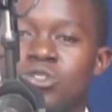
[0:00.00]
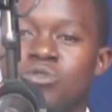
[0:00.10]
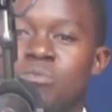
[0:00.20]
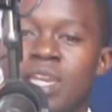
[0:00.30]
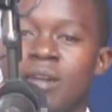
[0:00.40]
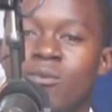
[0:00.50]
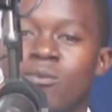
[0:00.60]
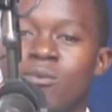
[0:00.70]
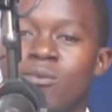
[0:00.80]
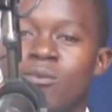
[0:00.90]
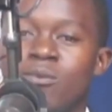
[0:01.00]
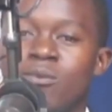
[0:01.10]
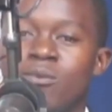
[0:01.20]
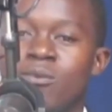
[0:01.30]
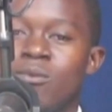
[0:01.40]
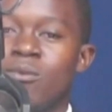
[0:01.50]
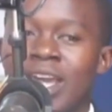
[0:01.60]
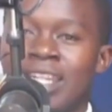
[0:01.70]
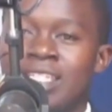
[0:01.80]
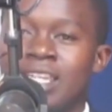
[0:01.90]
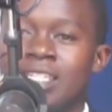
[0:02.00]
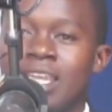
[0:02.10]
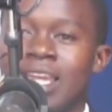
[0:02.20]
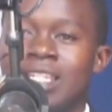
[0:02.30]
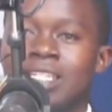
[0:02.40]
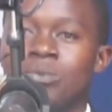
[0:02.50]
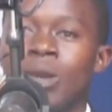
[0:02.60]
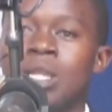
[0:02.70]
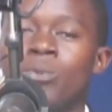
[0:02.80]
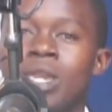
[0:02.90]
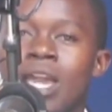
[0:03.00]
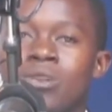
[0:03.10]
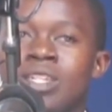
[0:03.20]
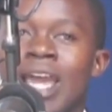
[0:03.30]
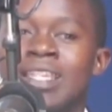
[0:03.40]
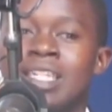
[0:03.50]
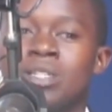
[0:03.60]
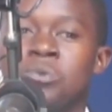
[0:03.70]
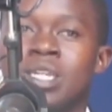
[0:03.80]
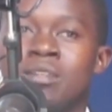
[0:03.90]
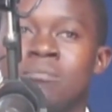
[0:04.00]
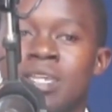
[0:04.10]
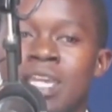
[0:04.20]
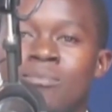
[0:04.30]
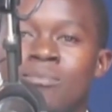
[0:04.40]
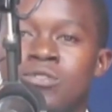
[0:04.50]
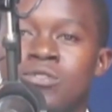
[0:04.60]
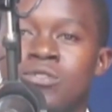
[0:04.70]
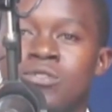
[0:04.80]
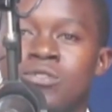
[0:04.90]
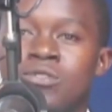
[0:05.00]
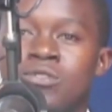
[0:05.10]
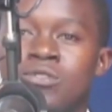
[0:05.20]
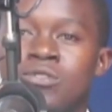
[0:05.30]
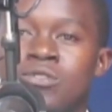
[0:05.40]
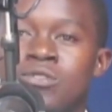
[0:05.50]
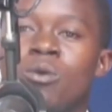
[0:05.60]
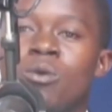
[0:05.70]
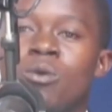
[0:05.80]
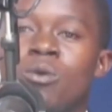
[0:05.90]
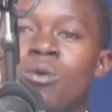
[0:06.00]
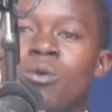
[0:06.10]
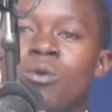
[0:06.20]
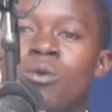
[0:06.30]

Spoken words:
to be able to be united. And when we are united, we can be able to fight this common enemy.